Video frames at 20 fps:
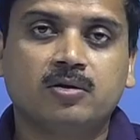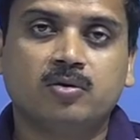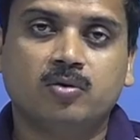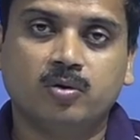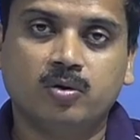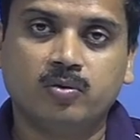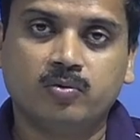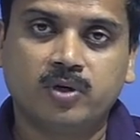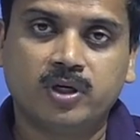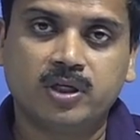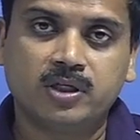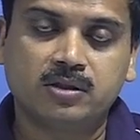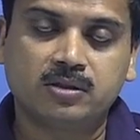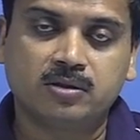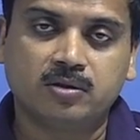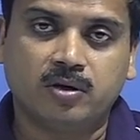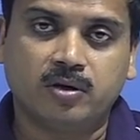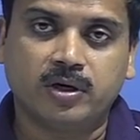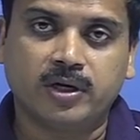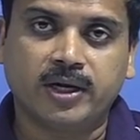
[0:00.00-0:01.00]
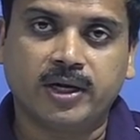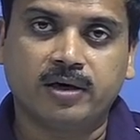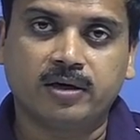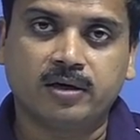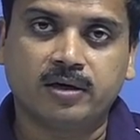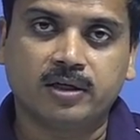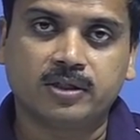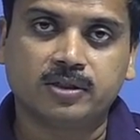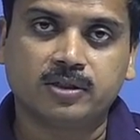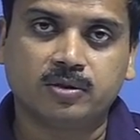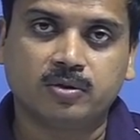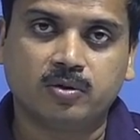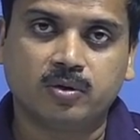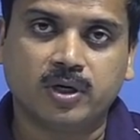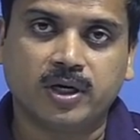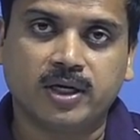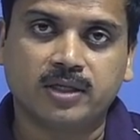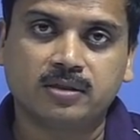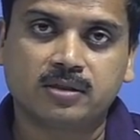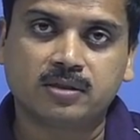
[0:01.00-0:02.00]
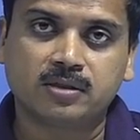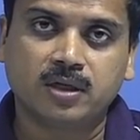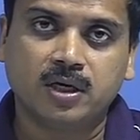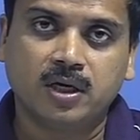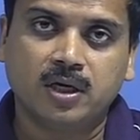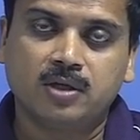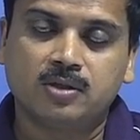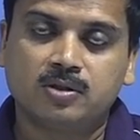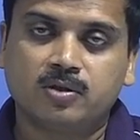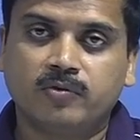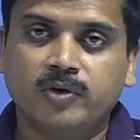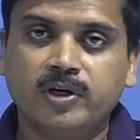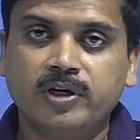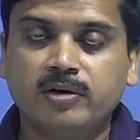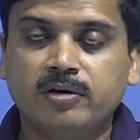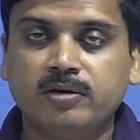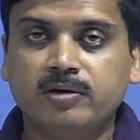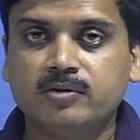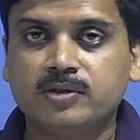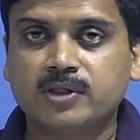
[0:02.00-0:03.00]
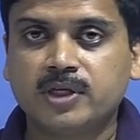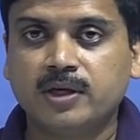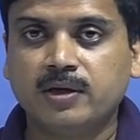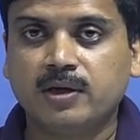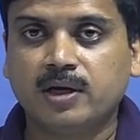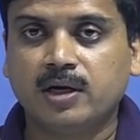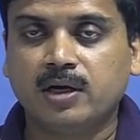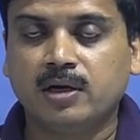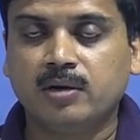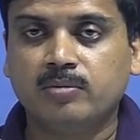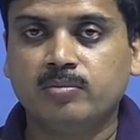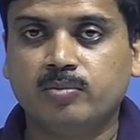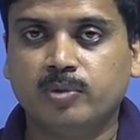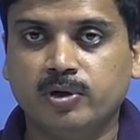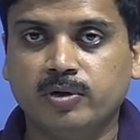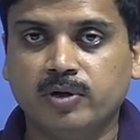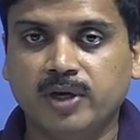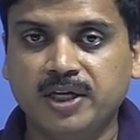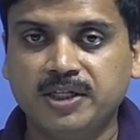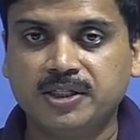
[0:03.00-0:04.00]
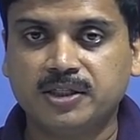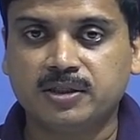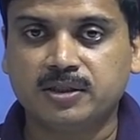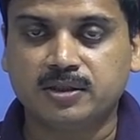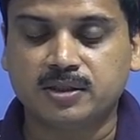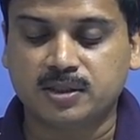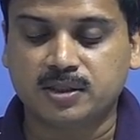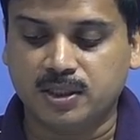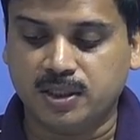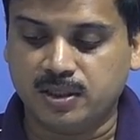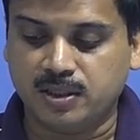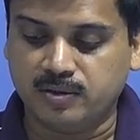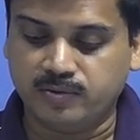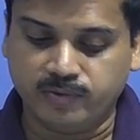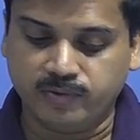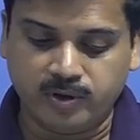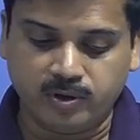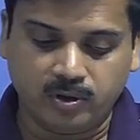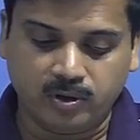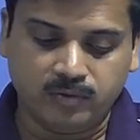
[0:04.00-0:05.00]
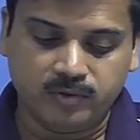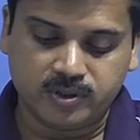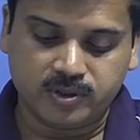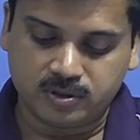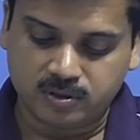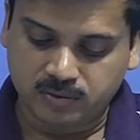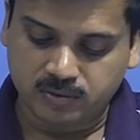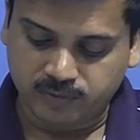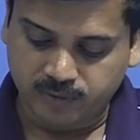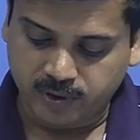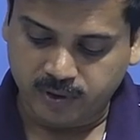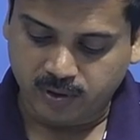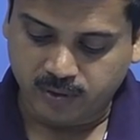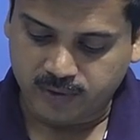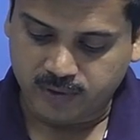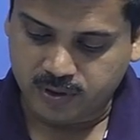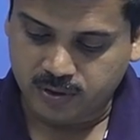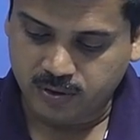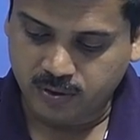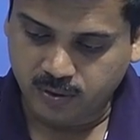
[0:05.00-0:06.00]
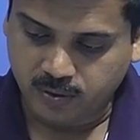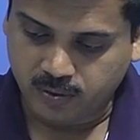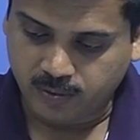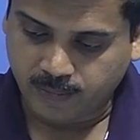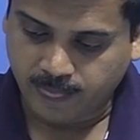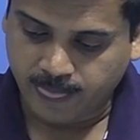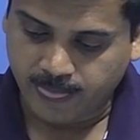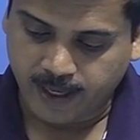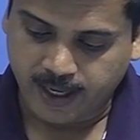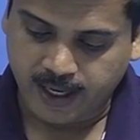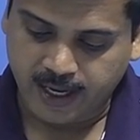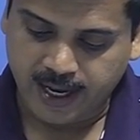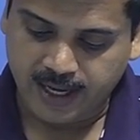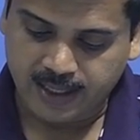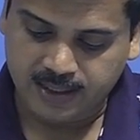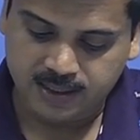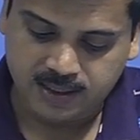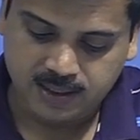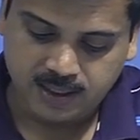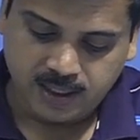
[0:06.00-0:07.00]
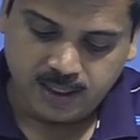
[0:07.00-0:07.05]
code words or error correction code lengths. So, when you are using modulations, we always know that as